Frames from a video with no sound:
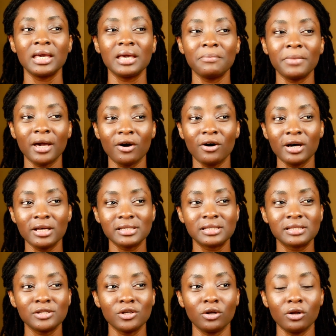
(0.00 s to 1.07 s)
it may
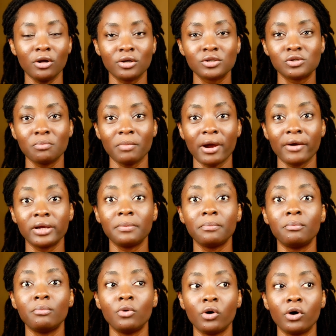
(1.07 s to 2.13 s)
cause your locks to marry
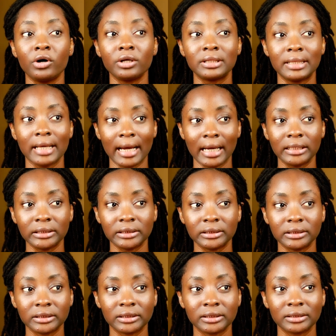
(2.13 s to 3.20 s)
more than